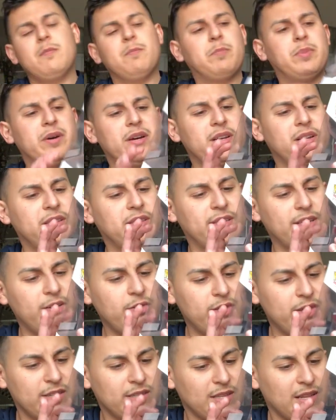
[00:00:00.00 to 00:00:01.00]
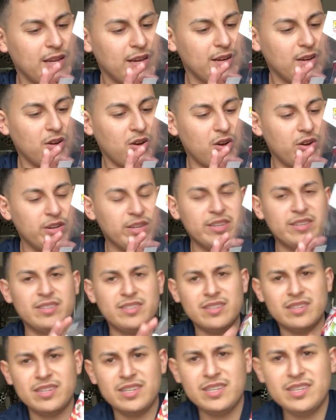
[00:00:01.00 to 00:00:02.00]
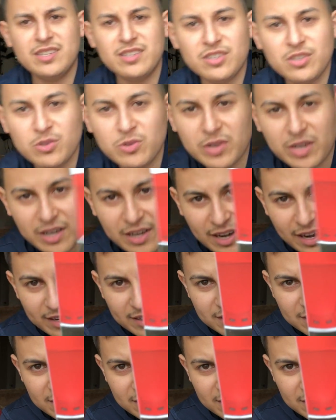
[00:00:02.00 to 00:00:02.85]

But there is like on his knee, you can kind